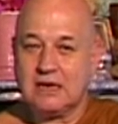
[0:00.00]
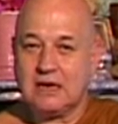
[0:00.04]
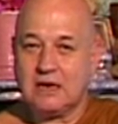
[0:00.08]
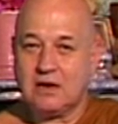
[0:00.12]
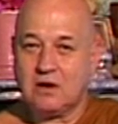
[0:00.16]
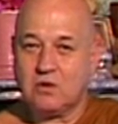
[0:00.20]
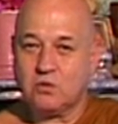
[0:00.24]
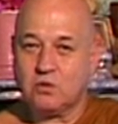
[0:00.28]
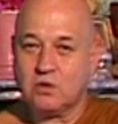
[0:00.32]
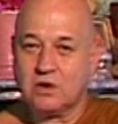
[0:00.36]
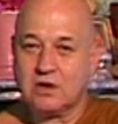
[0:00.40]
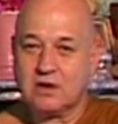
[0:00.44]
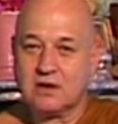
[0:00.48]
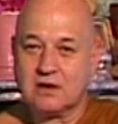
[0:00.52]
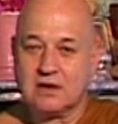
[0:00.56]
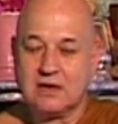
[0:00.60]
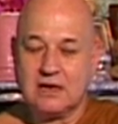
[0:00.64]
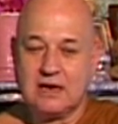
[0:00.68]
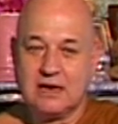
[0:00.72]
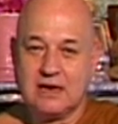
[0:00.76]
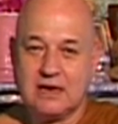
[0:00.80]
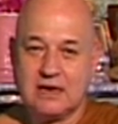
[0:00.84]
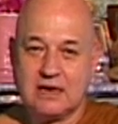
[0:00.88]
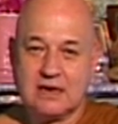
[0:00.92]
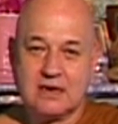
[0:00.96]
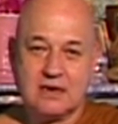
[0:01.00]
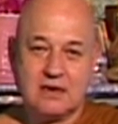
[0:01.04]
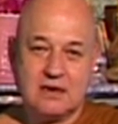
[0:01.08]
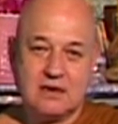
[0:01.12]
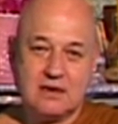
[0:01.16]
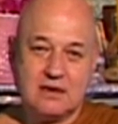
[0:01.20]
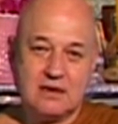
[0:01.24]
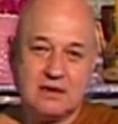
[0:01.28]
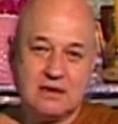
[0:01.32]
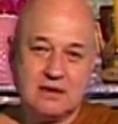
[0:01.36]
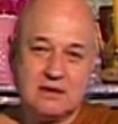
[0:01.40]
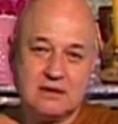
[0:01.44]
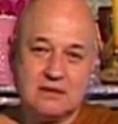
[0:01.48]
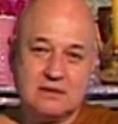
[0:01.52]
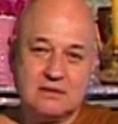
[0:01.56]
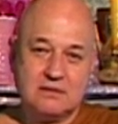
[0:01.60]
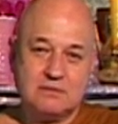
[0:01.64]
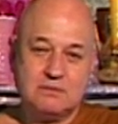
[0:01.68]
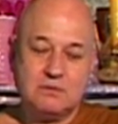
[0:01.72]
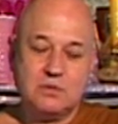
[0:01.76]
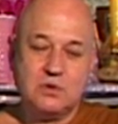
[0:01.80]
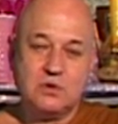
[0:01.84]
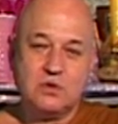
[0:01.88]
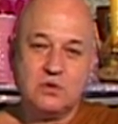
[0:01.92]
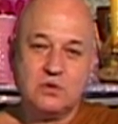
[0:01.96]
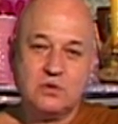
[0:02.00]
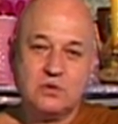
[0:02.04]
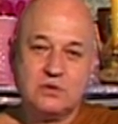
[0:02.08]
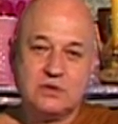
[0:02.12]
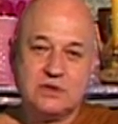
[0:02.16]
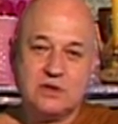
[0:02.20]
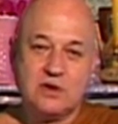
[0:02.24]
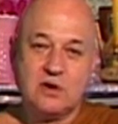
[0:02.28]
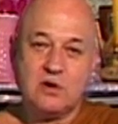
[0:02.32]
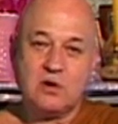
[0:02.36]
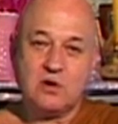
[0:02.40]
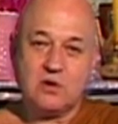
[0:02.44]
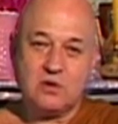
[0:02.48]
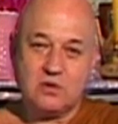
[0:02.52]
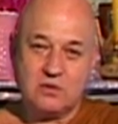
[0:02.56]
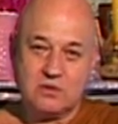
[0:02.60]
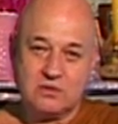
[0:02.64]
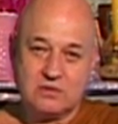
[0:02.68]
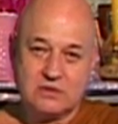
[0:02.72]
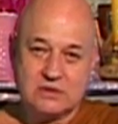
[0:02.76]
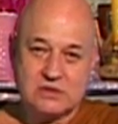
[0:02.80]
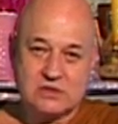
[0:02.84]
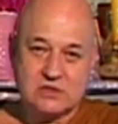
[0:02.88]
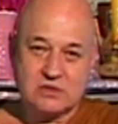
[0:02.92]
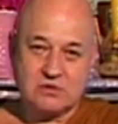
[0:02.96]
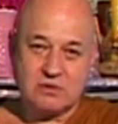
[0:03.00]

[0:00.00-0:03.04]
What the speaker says: a word like Buddho, which